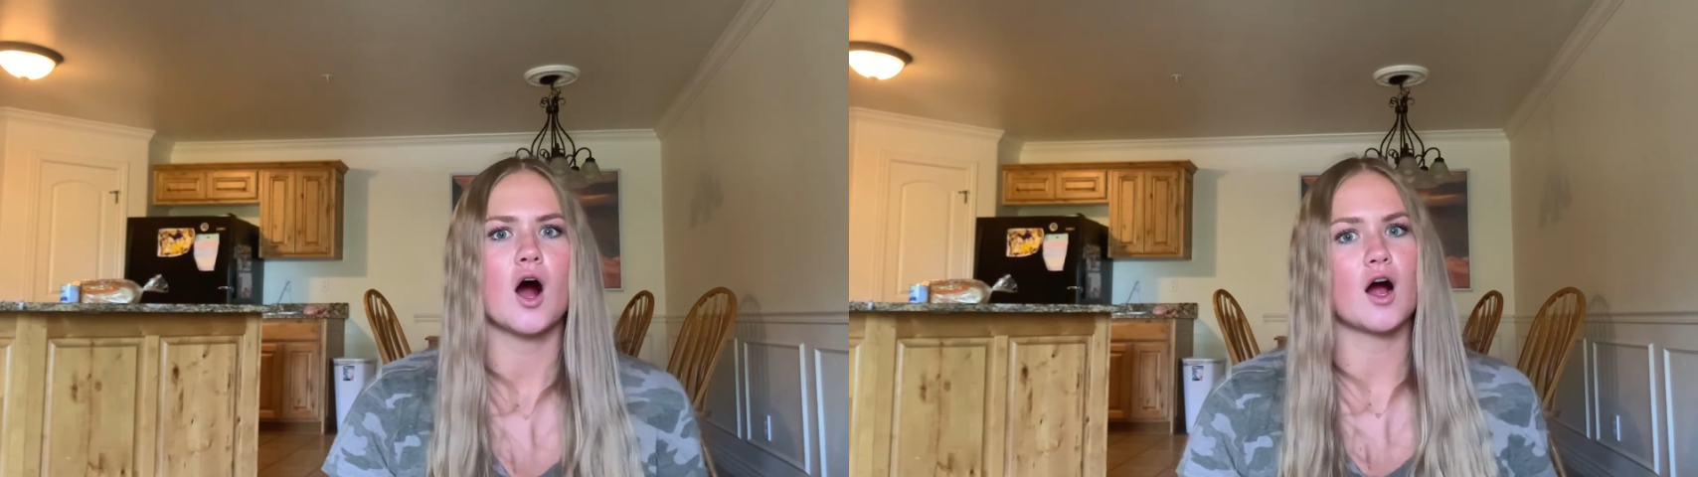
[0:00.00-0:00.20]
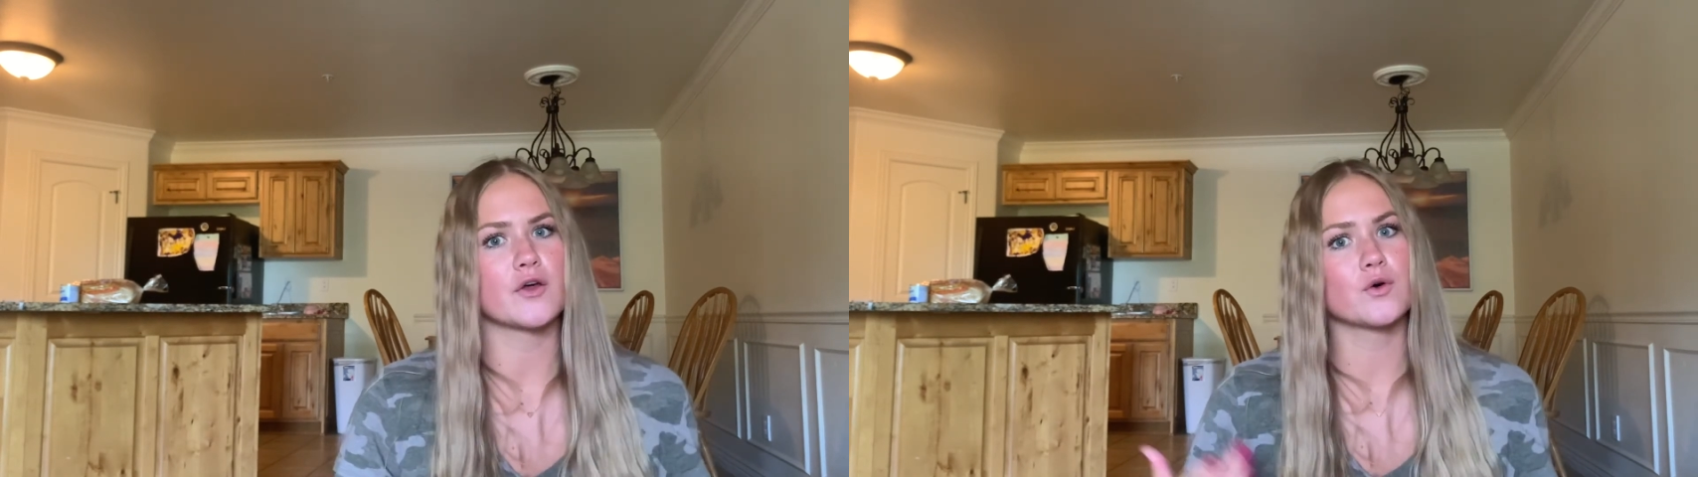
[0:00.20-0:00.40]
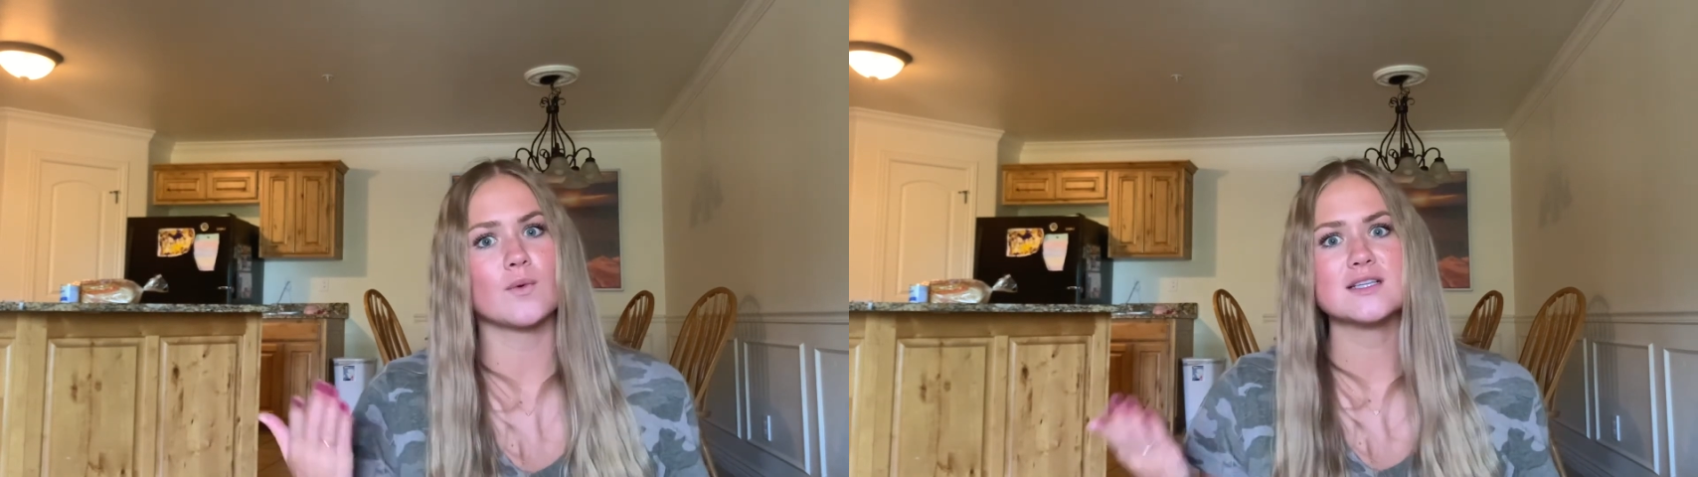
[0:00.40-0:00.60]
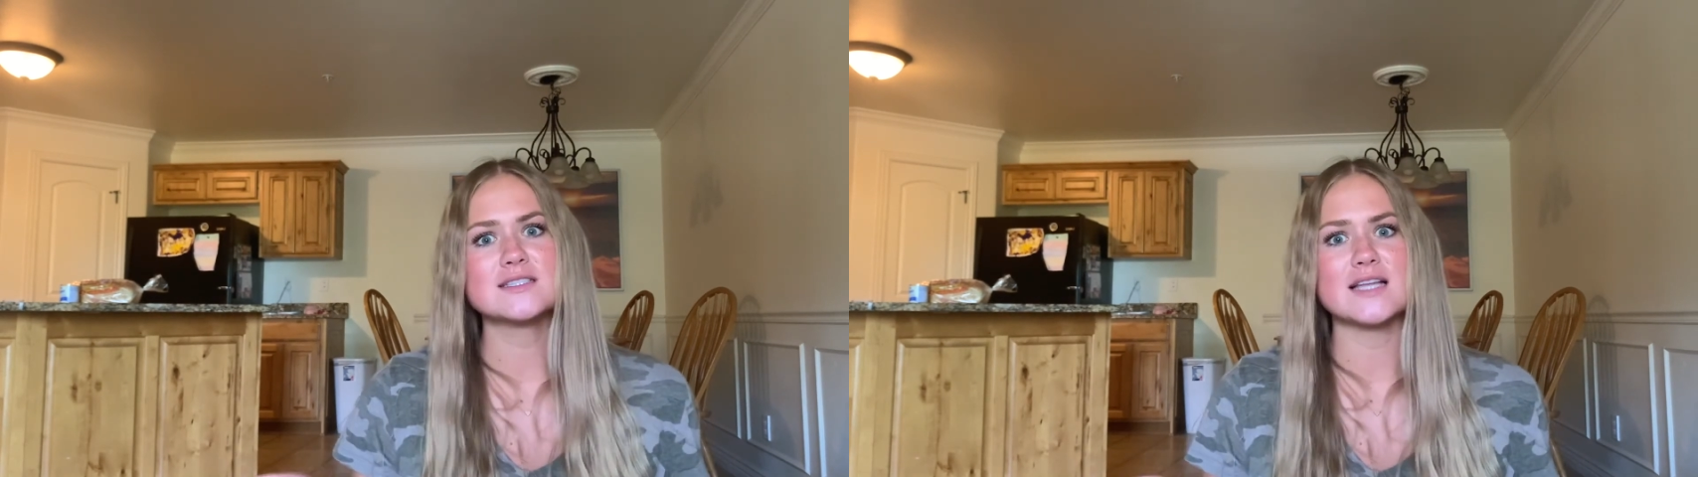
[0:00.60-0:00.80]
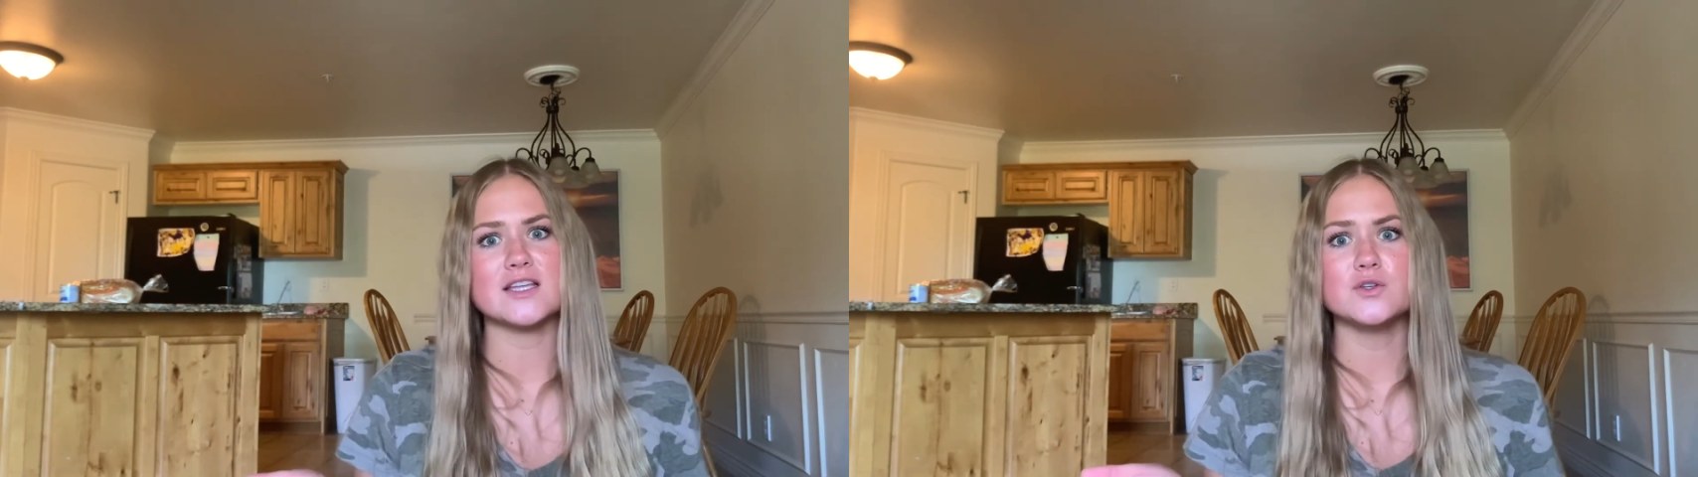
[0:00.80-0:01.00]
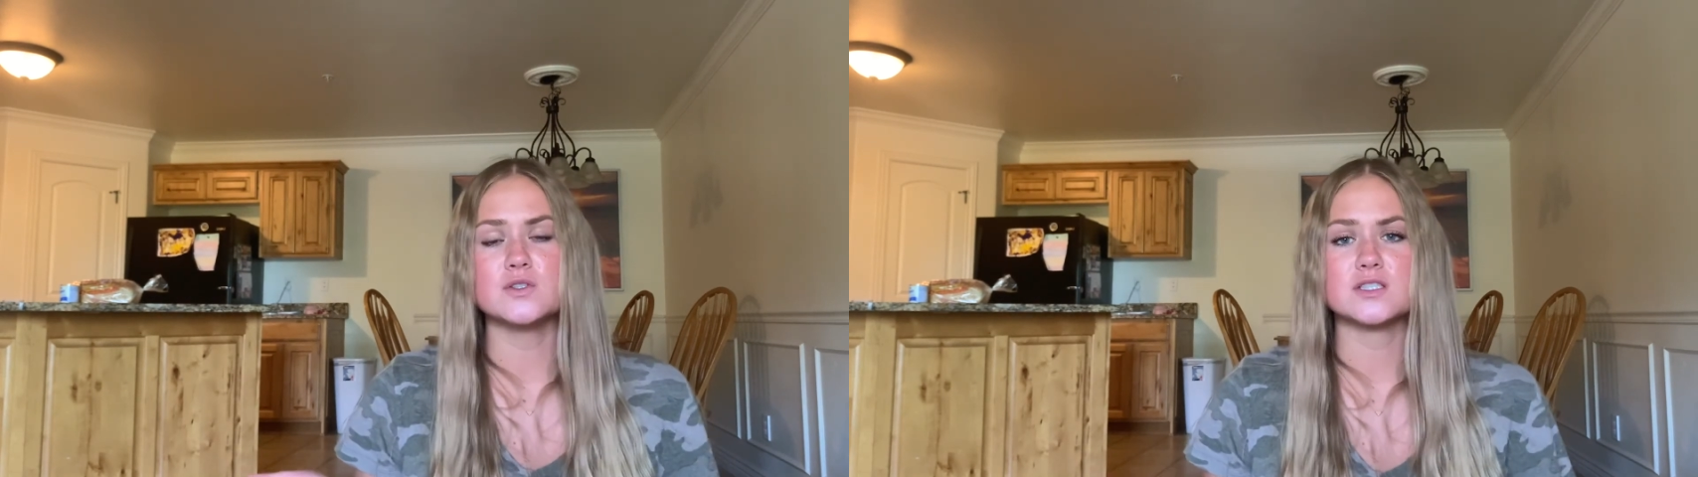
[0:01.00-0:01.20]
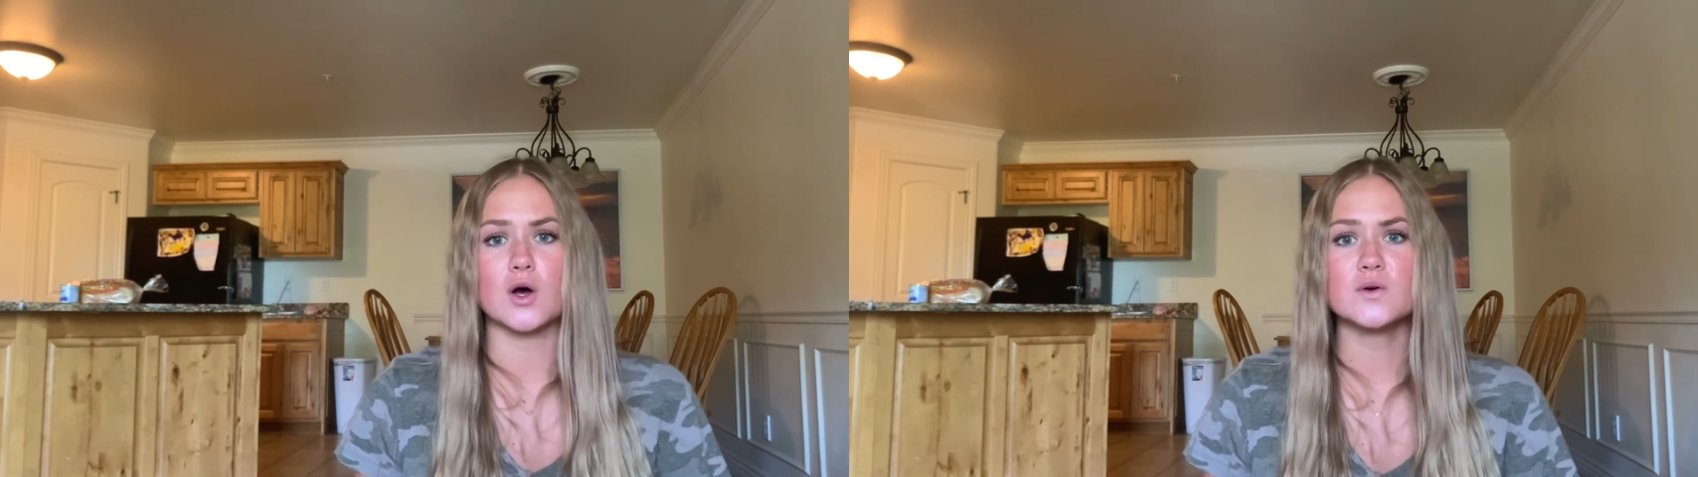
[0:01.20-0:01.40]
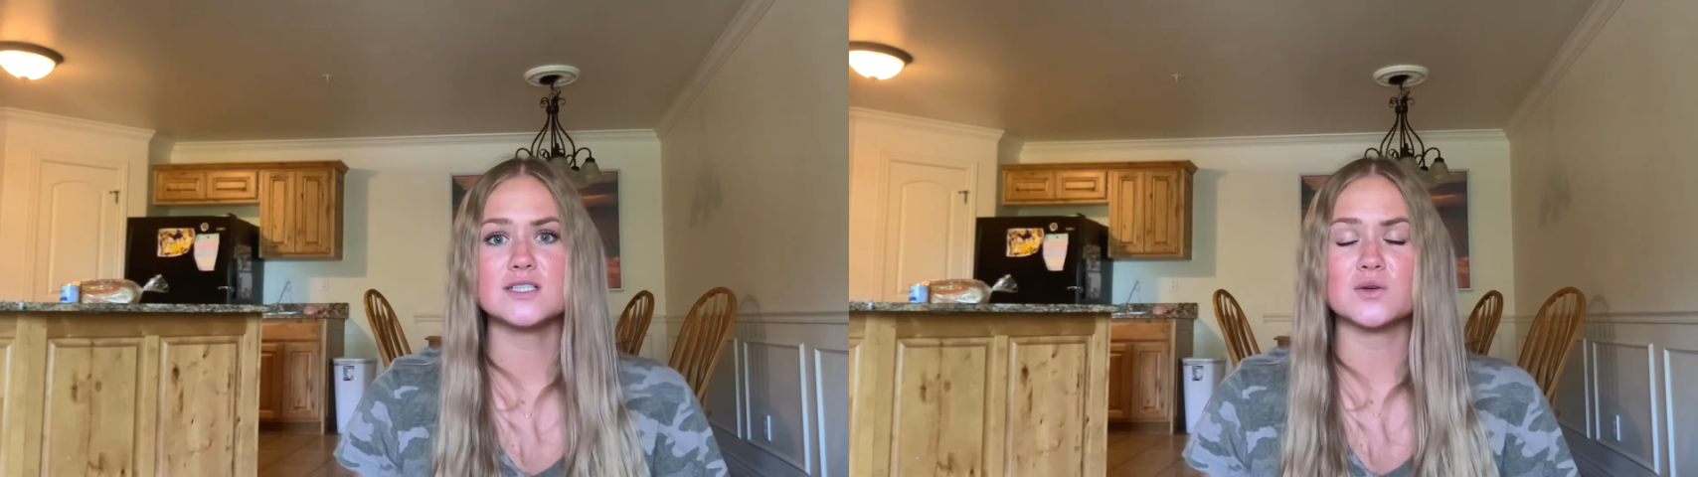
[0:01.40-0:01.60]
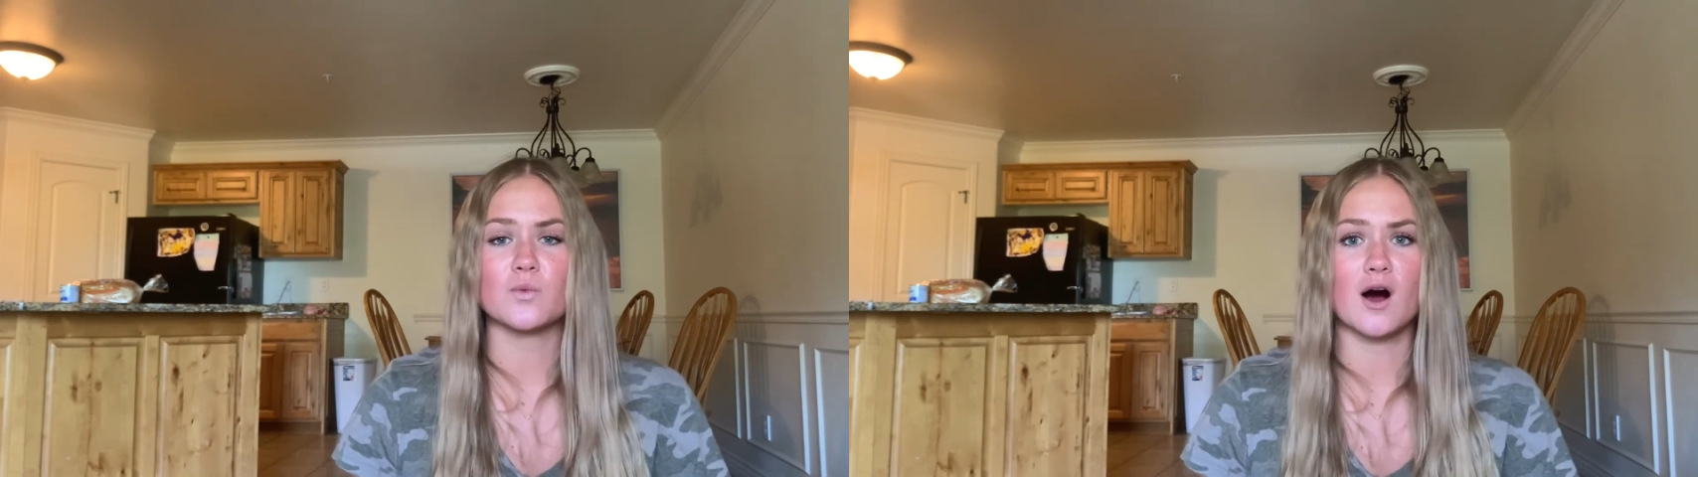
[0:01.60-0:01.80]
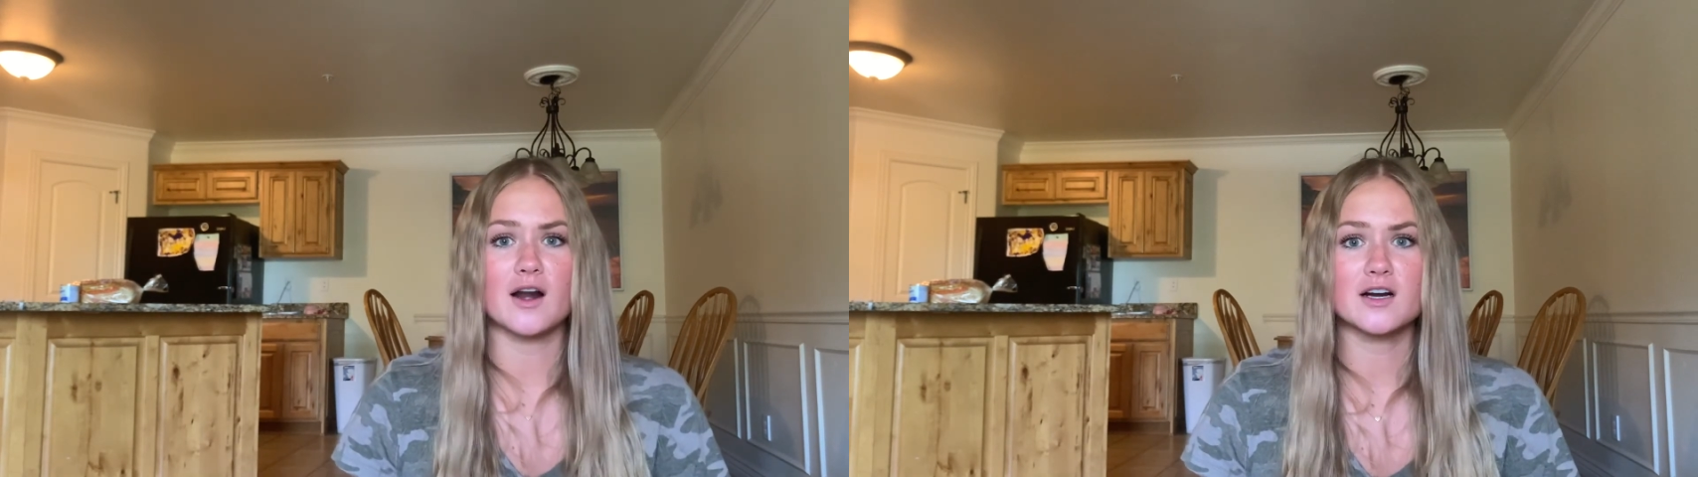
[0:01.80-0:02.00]
Are the ones that you soaked in
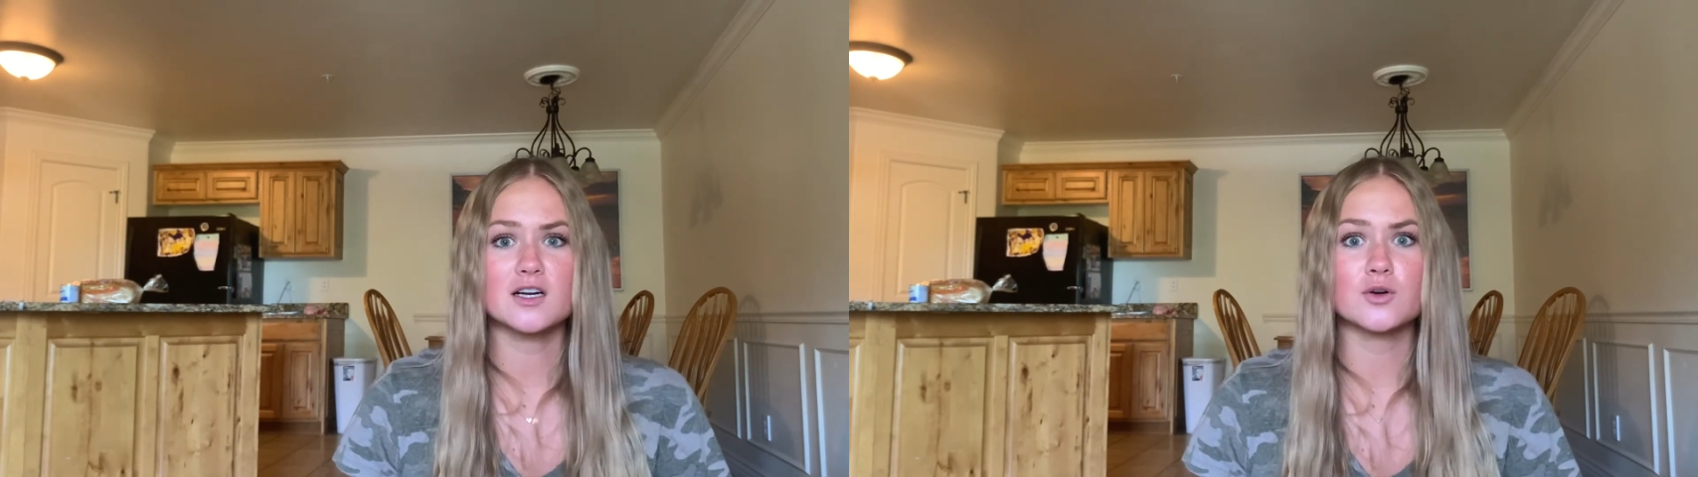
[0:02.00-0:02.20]
water